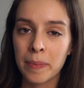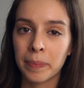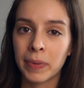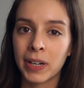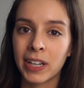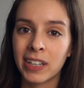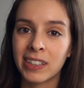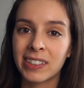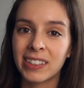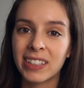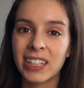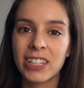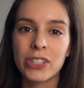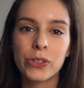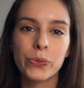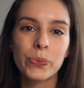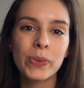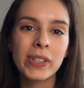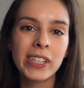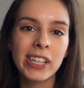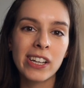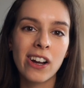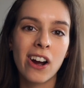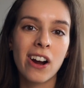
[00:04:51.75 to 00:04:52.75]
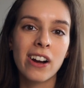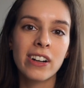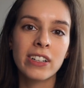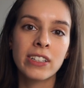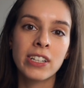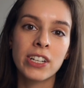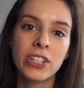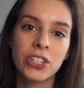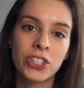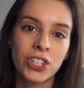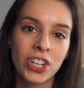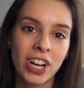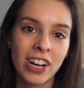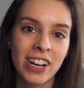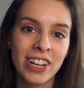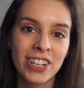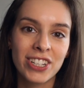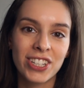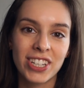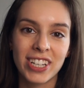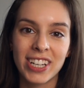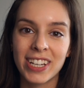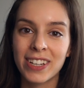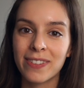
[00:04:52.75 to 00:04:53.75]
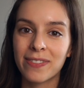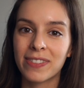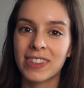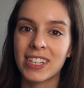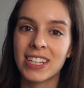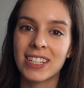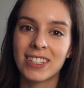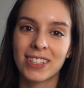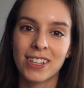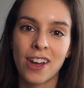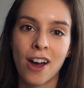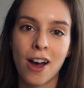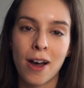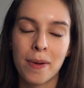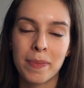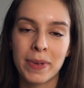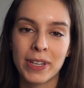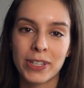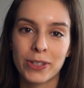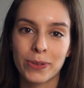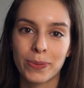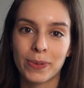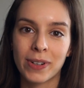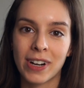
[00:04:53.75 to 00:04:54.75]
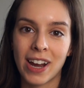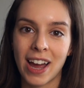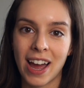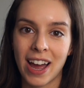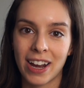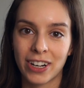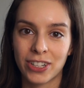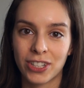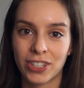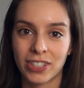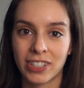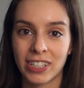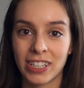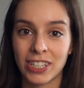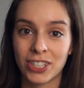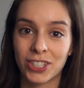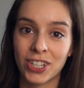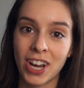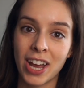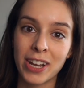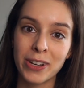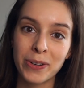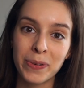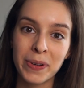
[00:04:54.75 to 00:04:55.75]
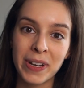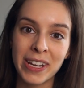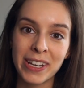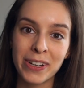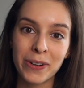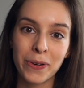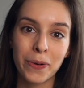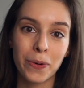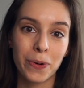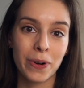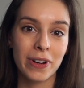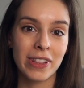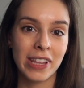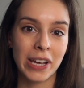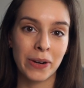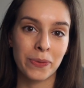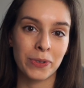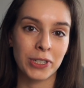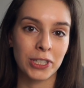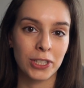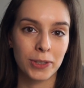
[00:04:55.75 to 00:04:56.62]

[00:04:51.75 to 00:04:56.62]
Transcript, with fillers: but it's really hard to judge if these comments were actually genuine or they were